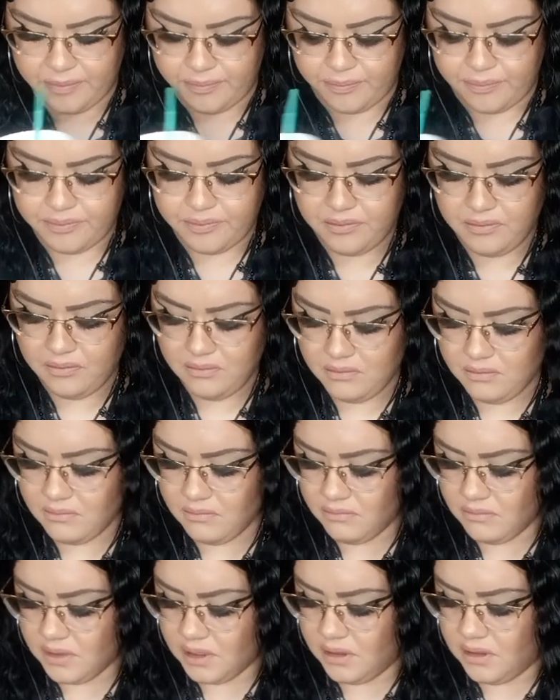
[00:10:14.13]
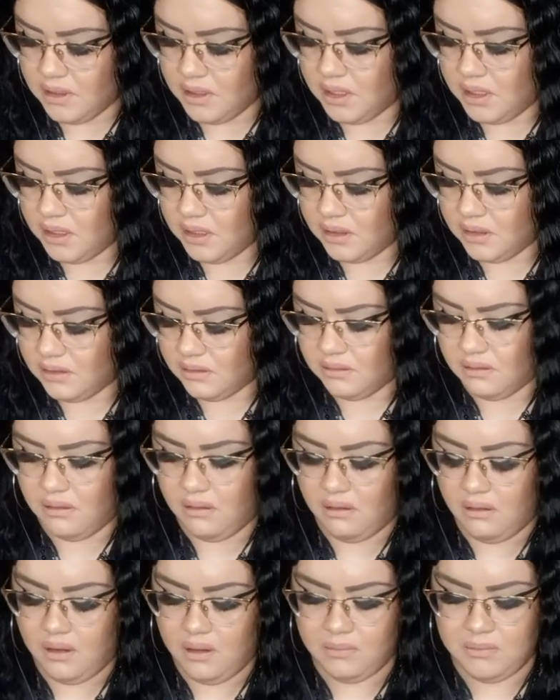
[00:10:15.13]
Oh
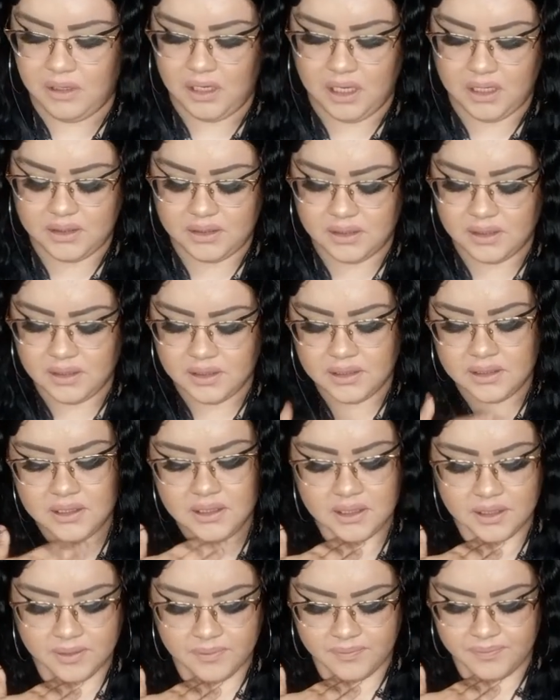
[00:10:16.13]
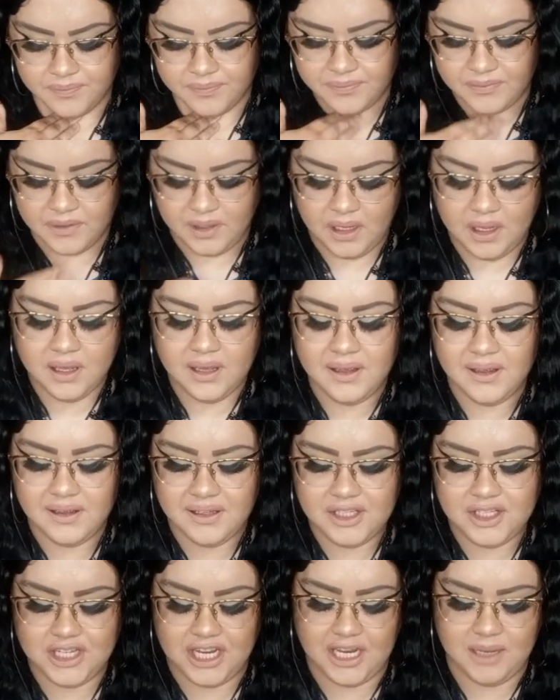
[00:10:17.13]
my gosh.
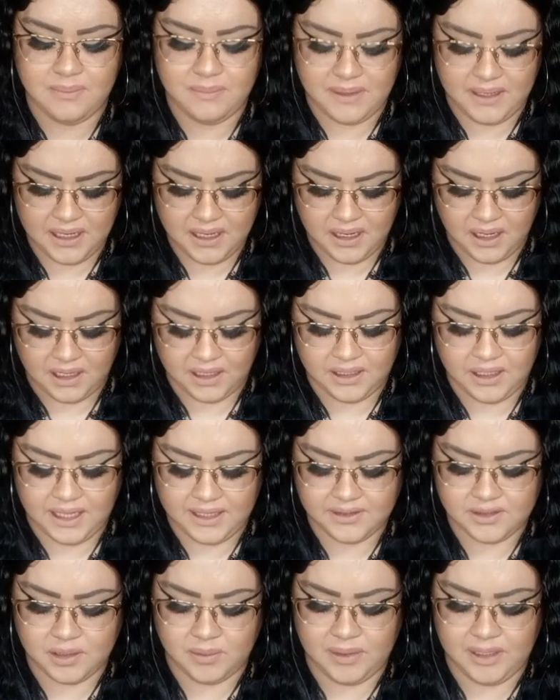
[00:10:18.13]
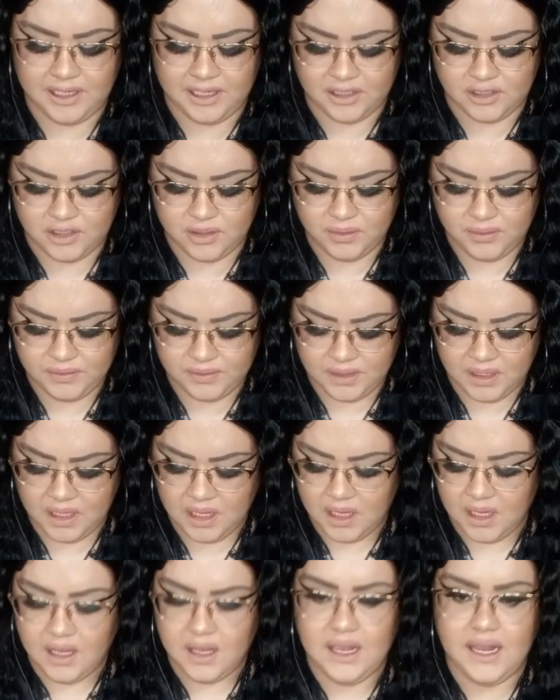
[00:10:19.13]
JB are like some initials.
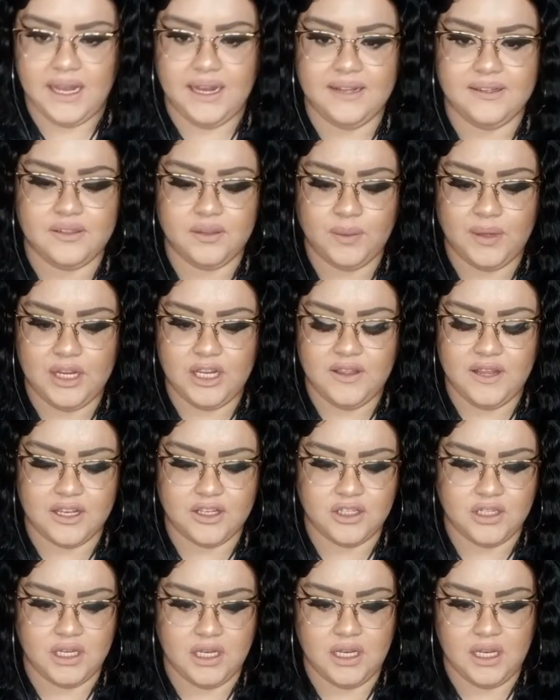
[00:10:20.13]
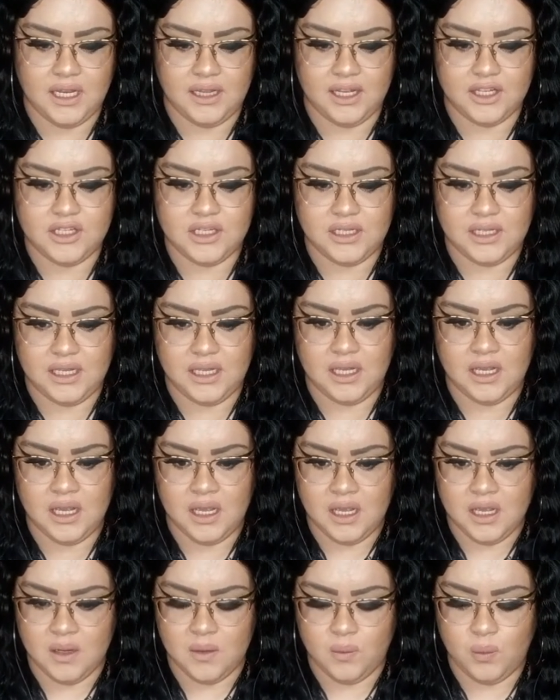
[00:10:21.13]
And it's right here that she allegedly
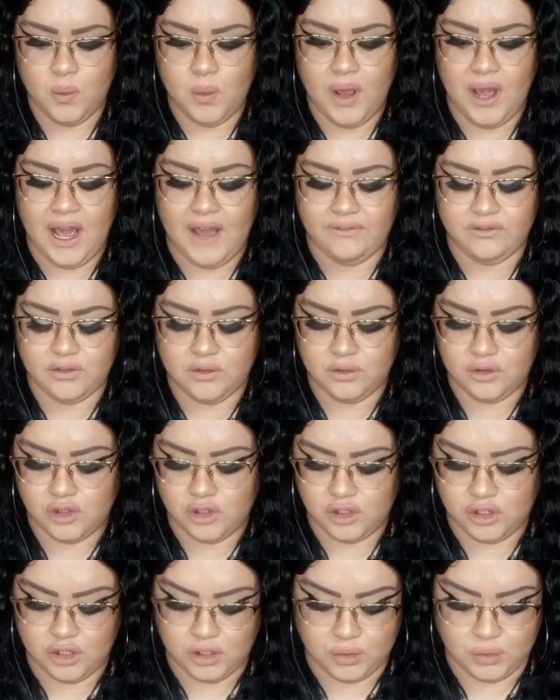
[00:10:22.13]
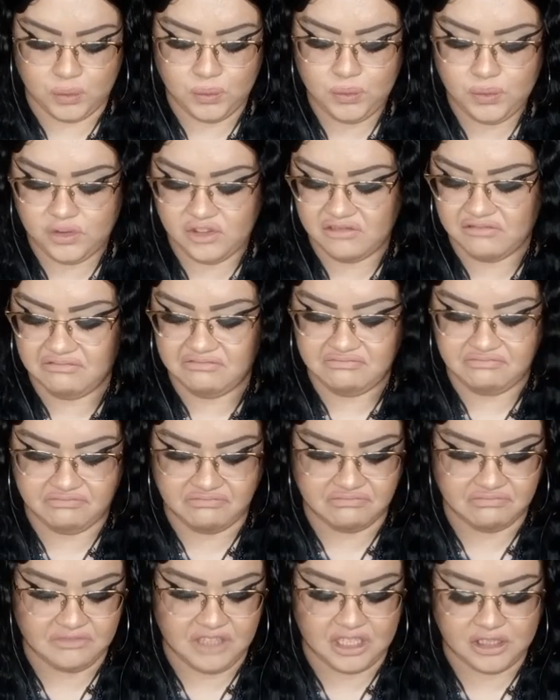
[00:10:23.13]
will have to choose.
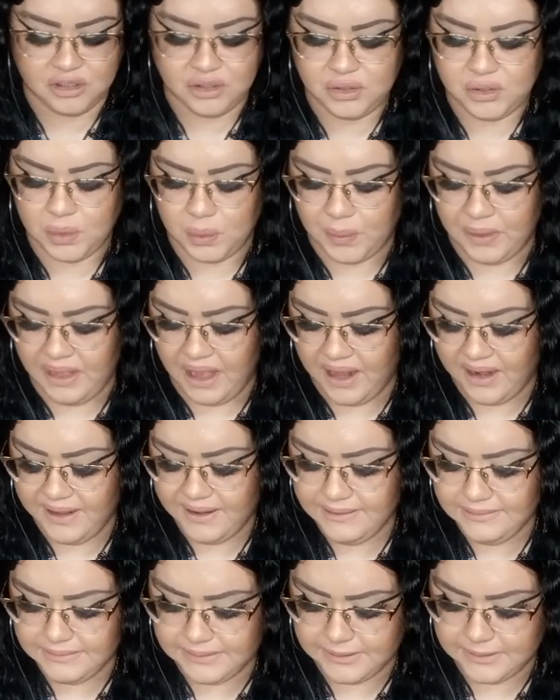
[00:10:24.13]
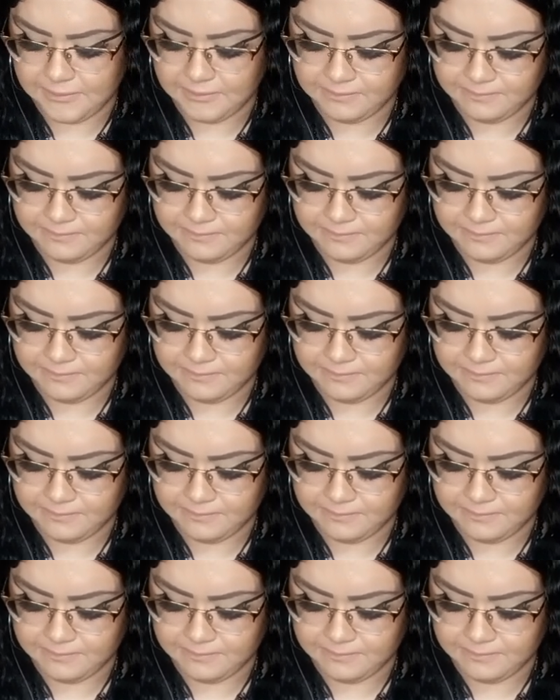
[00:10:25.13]
Not sure what that is.